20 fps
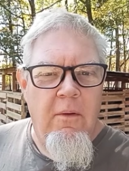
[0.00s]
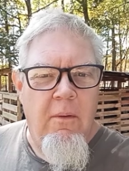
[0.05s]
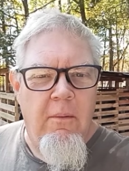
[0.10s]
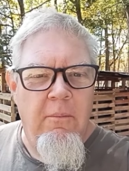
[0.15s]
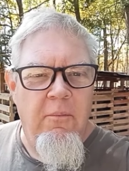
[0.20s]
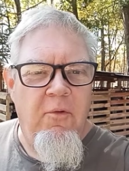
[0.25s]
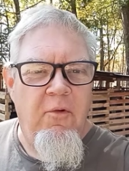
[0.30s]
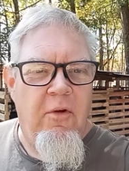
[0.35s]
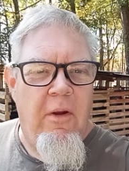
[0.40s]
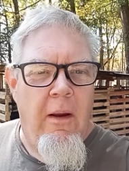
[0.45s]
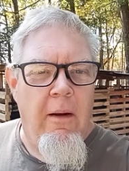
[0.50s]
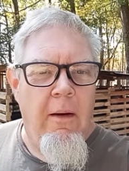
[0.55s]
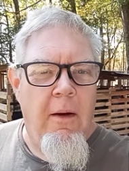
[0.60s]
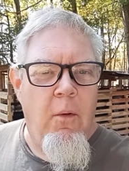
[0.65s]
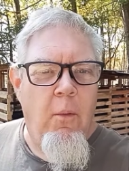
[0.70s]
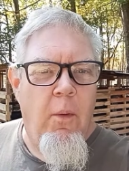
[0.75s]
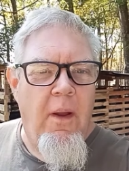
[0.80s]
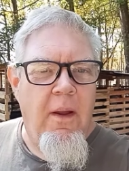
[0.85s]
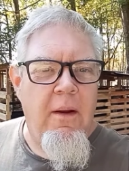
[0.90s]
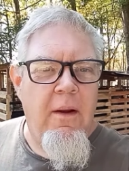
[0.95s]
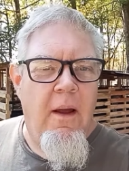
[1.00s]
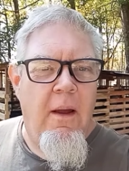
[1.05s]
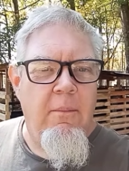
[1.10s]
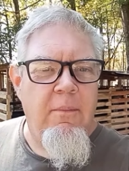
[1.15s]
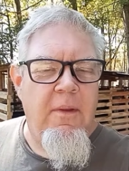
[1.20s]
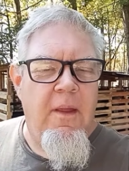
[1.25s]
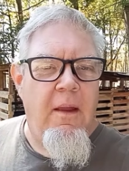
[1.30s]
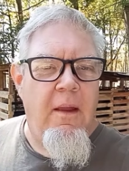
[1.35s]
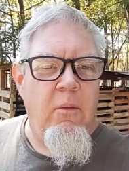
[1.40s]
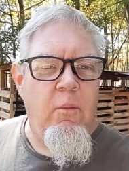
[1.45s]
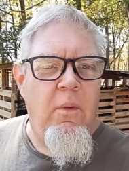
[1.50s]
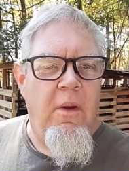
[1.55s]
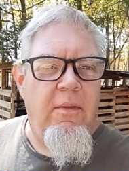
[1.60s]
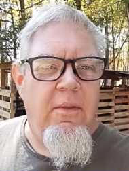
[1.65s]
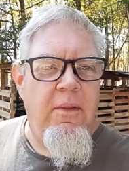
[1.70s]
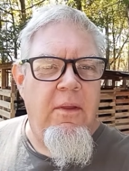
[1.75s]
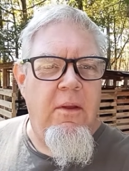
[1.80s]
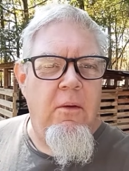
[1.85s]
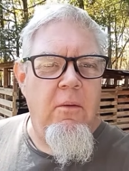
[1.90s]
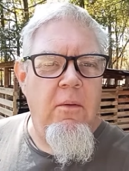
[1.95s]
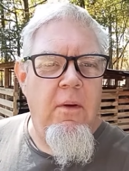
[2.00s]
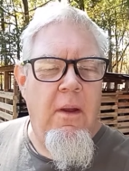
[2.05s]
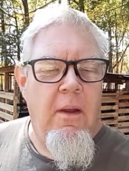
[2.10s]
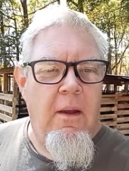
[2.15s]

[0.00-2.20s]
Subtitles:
Share a quick update with you.